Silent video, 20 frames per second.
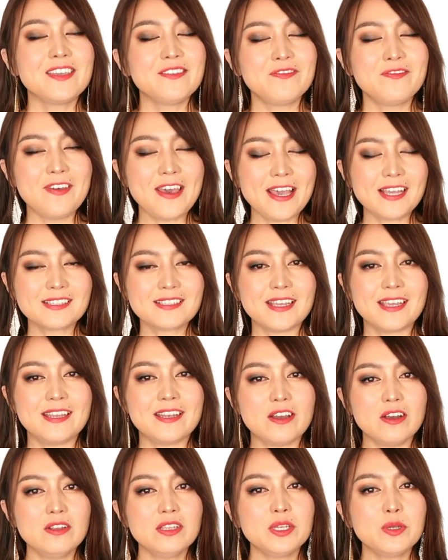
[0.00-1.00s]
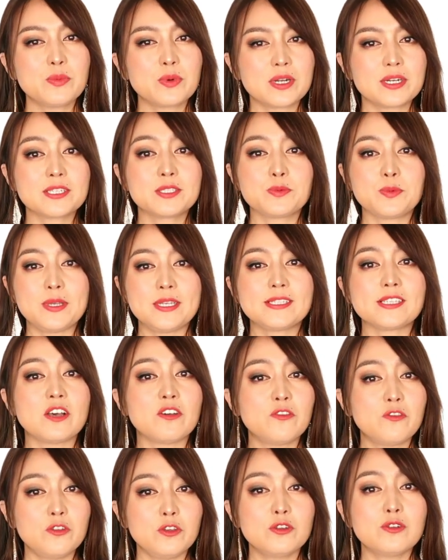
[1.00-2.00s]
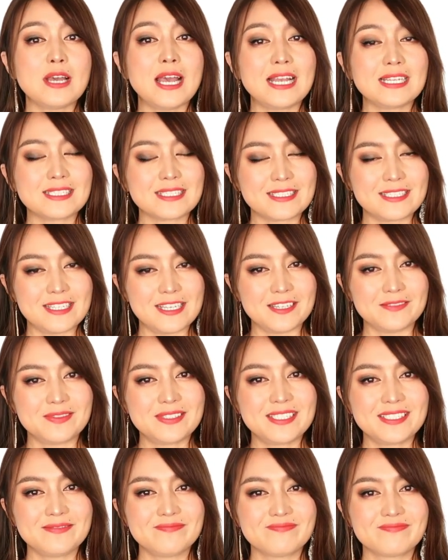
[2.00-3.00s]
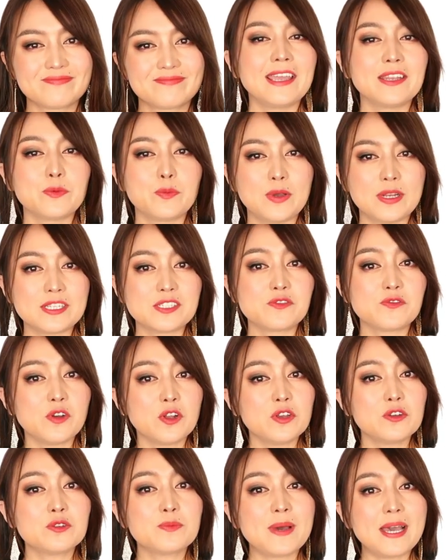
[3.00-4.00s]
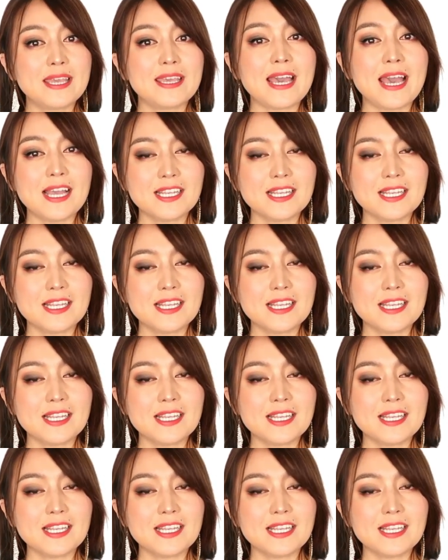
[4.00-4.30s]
In fact, it only works with a few adjectives. And when it's followed by